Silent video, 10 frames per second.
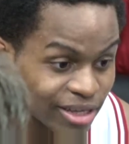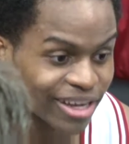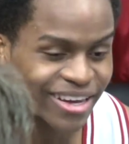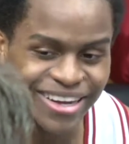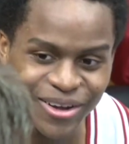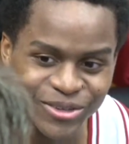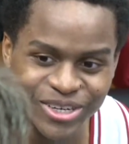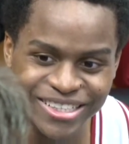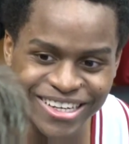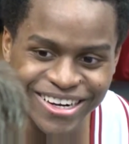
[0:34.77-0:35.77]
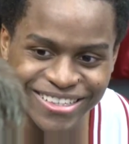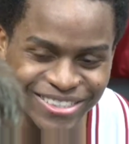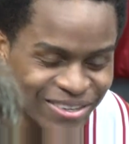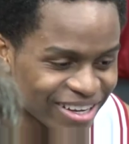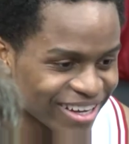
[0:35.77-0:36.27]
Yeah, I was right there.
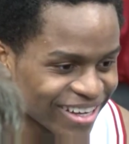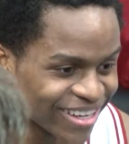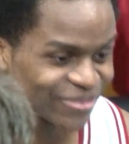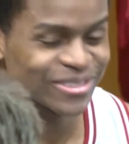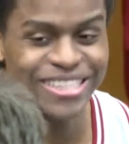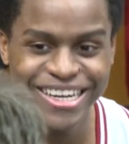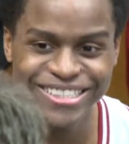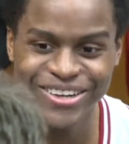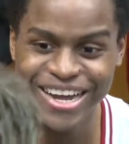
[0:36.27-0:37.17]
So it was nice, though.